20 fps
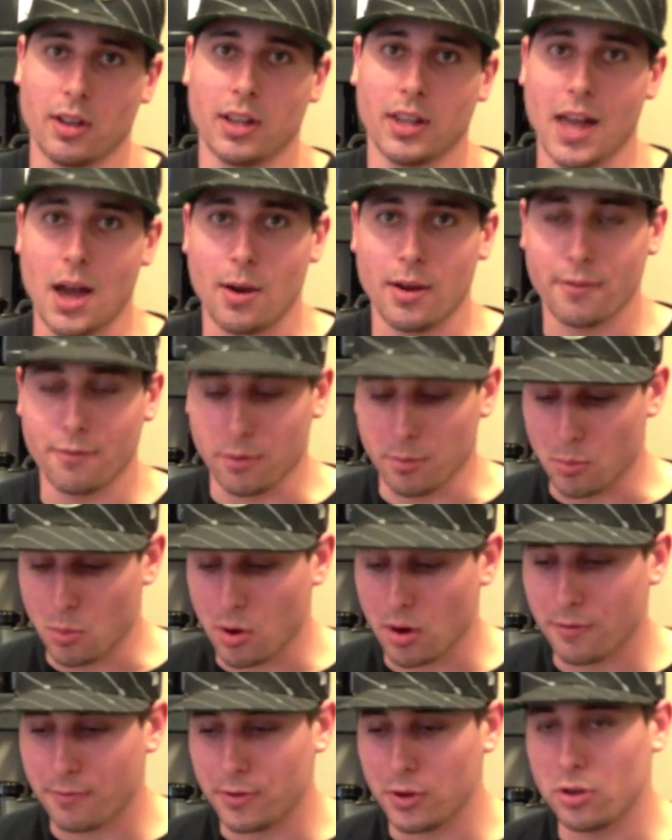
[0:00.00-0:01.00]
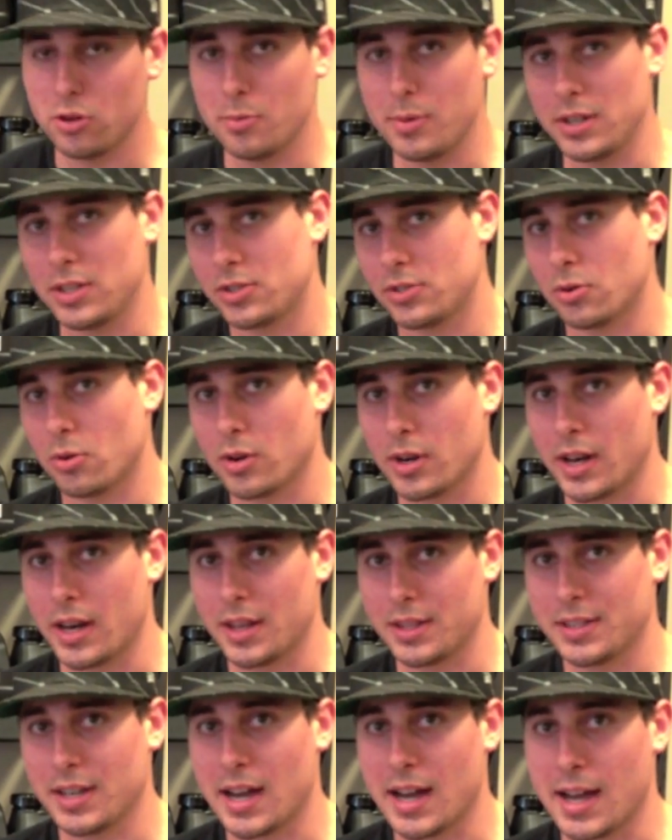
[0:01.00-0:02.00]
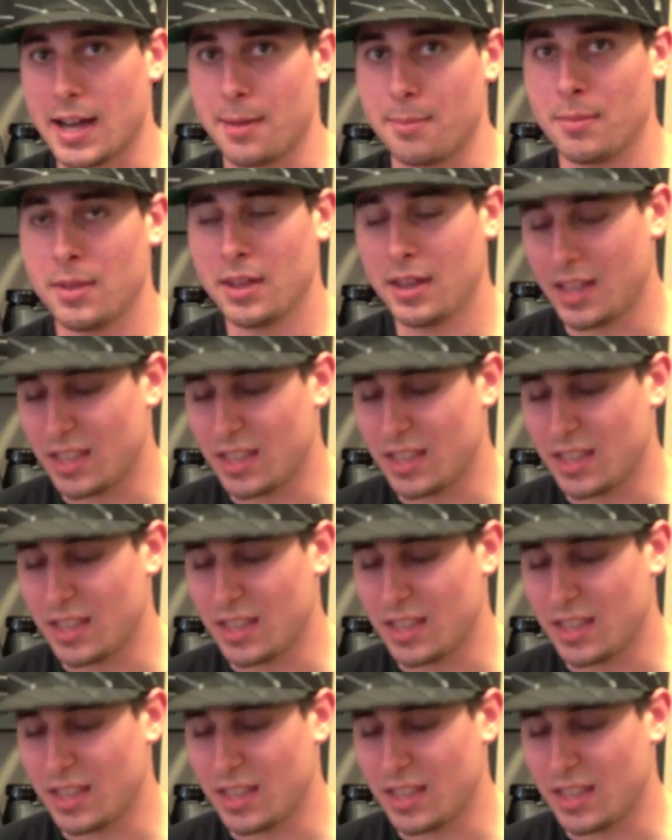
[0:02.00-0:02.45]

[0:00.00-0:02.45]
allowing for more food to be stored at a time,